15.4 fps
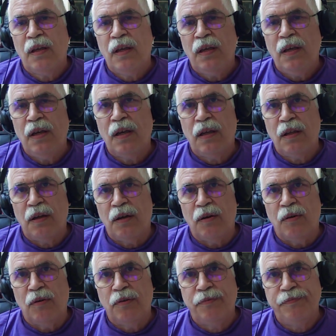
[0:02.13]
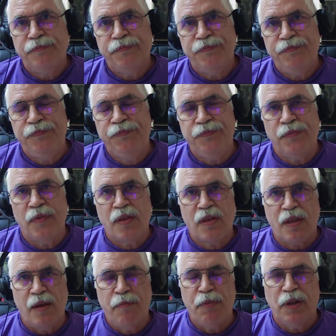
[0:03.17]
You know,
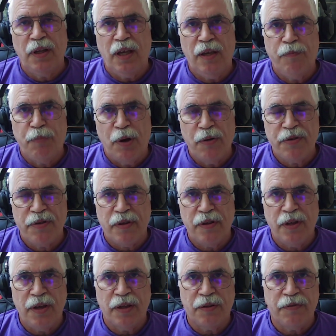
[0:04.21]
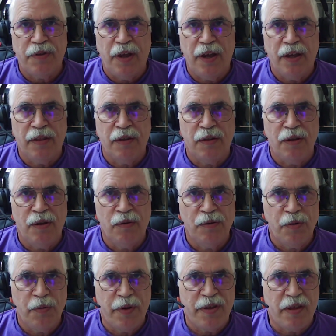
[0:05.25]
somebody posted the other day that the
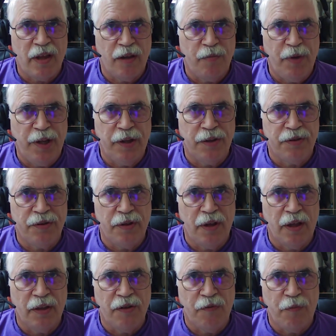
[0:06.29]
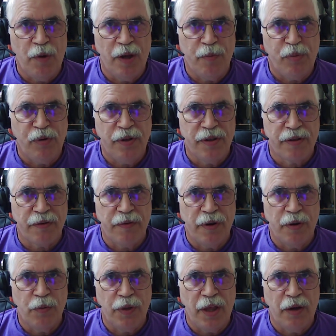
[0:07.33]
only reason I've made it to the end of my police
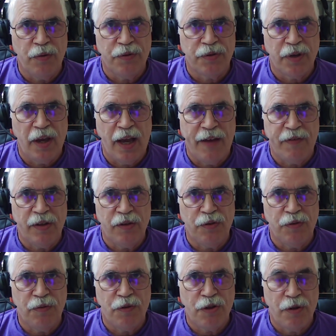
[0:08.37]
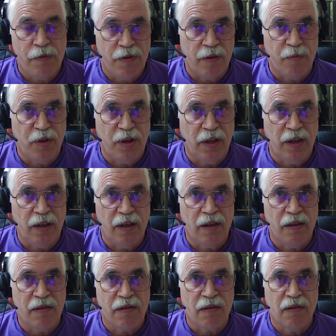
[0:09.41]
career without having to shoot somebody
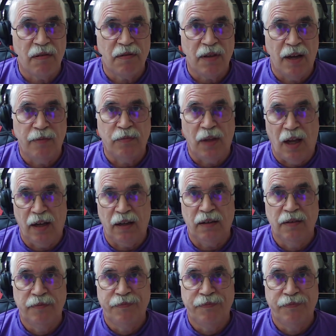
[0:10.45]
is dumb luck.